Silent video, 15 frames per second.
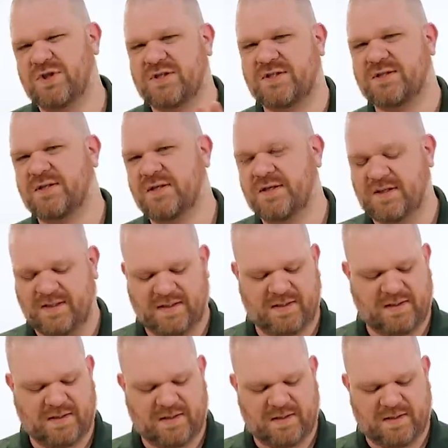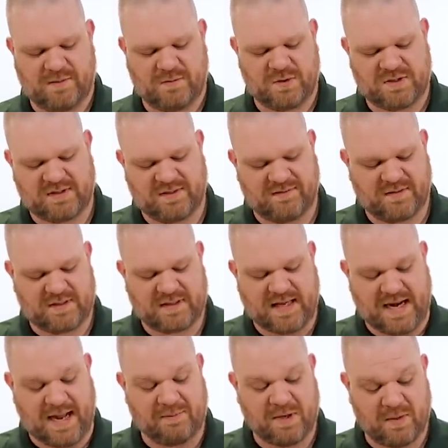just put a Mora in the car. We'll just leave it at
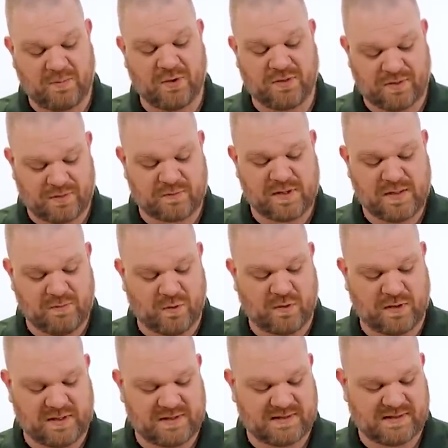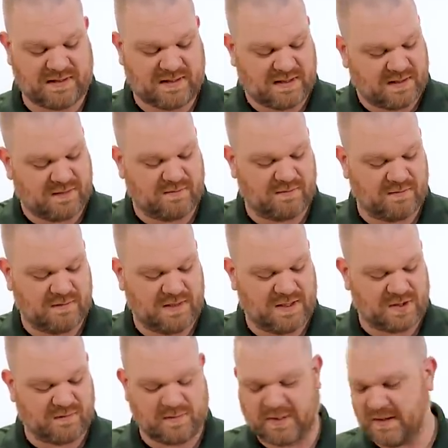that. I'm gonna put three Moras in
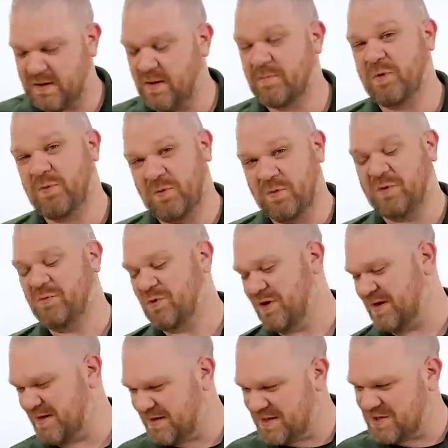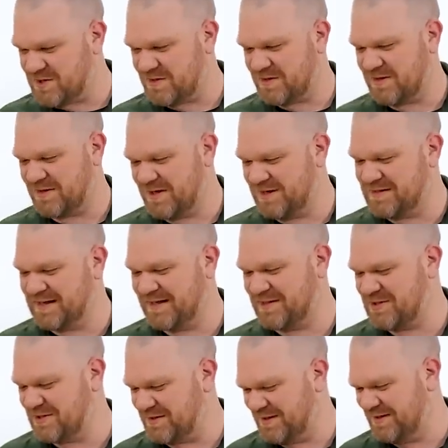each of my, no, I'm gonna put one Mora in each of the cars
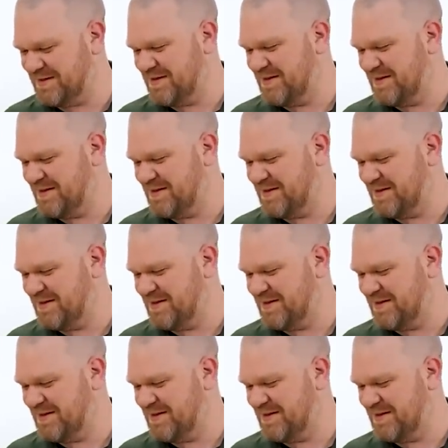actually,